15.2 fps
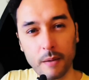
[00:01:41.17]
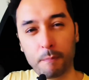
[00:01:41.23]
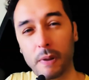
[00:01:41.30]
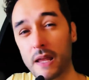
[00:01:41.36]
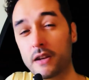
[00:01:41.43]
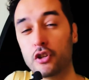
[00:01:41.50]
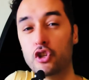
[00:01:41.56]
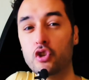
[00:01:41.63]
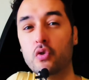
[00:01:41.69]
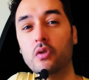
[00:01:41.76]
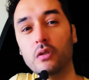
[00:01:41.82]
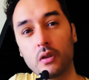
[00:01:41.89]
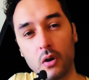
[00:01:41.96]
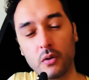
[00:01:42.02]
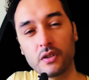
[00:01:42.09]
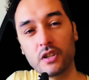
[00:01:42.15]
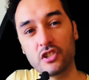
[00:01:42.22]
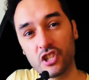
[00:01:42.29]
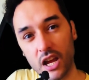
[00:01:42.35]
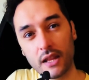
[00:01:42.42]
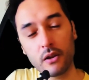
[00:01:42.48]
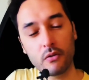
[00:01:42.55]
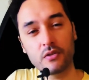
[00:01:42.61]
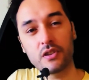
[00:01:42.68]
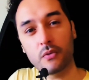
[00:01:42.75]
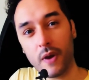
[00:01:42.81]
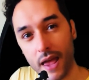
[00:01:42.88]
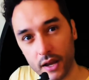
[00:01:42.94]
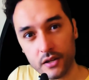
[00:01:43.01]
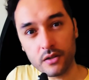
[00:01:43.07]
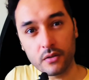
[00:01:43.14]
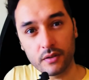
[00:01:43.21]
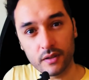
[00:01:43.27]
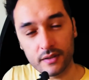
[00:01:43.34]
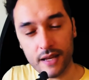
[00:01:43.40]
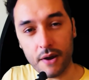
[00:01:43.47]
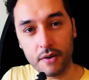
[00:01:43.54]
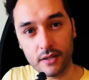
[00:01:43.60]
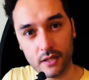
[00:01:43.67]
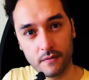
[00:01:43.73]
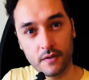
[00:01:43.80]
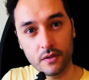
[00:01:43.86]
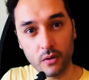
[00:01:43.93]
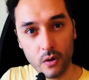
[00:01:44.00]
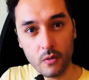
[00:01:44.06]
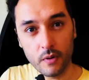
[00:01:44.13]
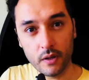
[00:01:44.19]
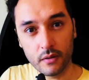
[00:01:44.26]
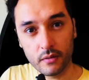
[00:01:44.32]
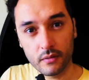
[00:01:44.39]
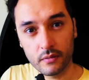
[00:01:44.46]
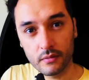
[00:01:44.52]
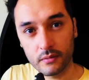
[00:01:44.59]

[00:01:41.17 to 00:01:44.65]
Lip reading: The players should know the general direction this narrative is going,